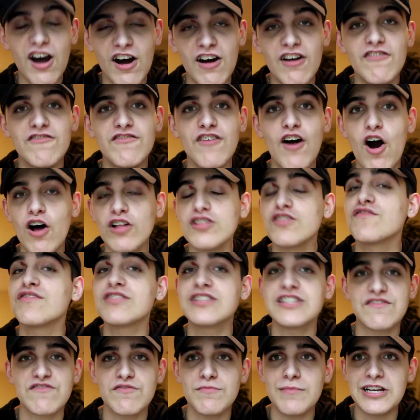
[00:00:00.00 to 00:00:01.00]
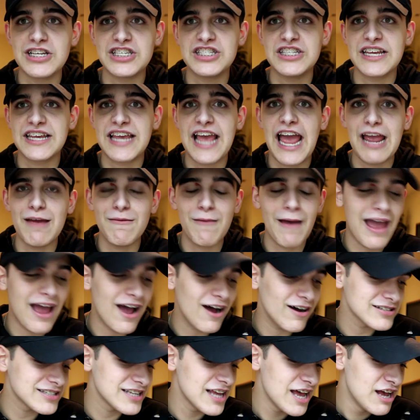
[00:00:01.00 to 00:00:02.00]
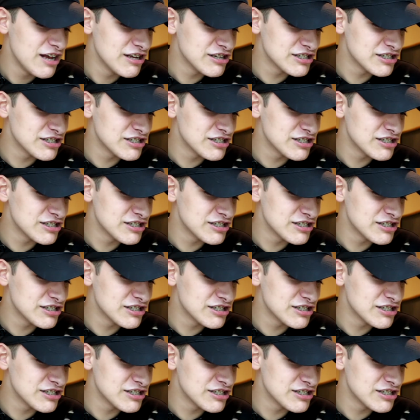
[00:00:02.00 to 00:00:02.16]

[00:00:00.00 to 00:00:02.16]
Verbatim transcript: of all of this information that came out.